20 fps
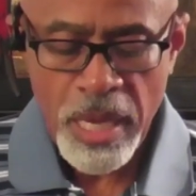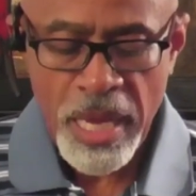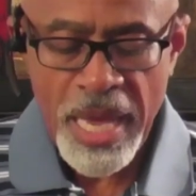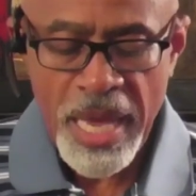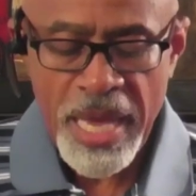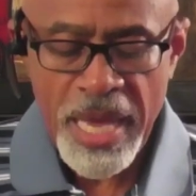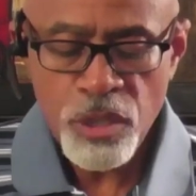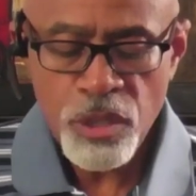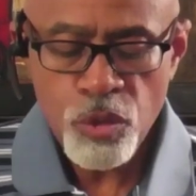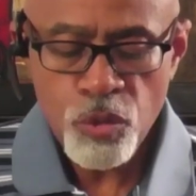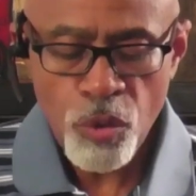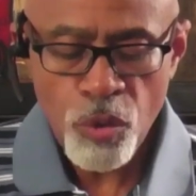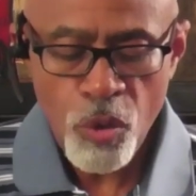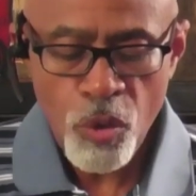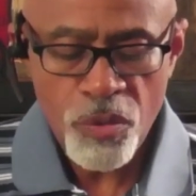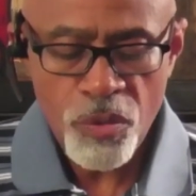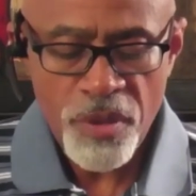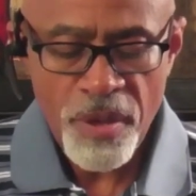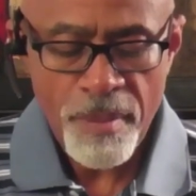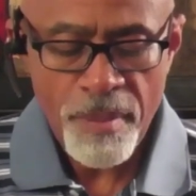and drove
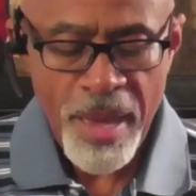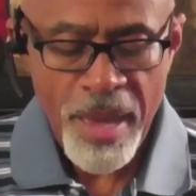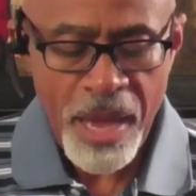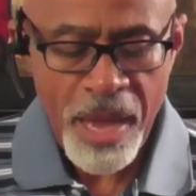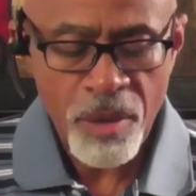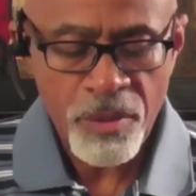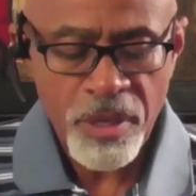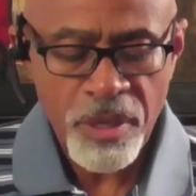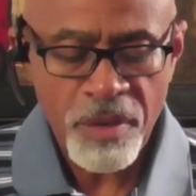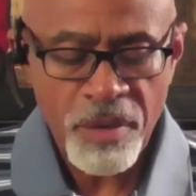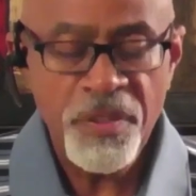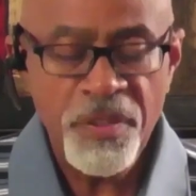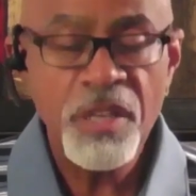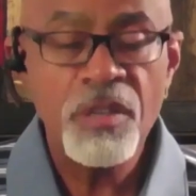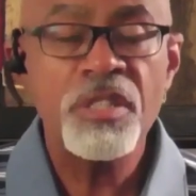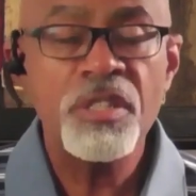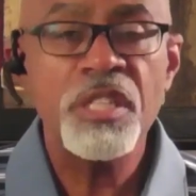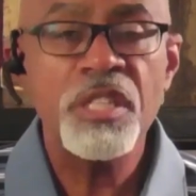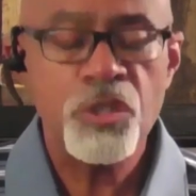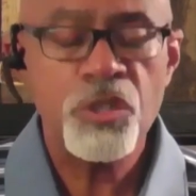them out of their
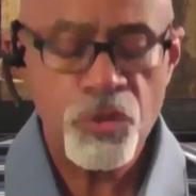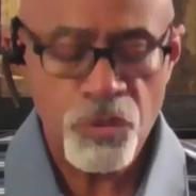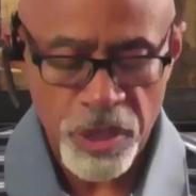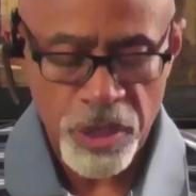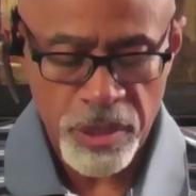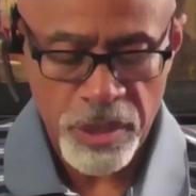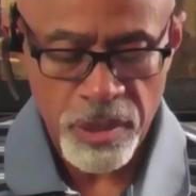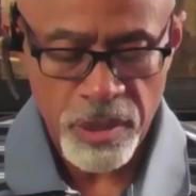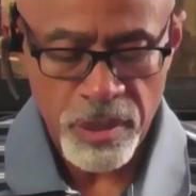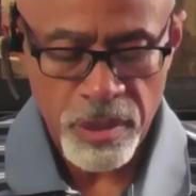district.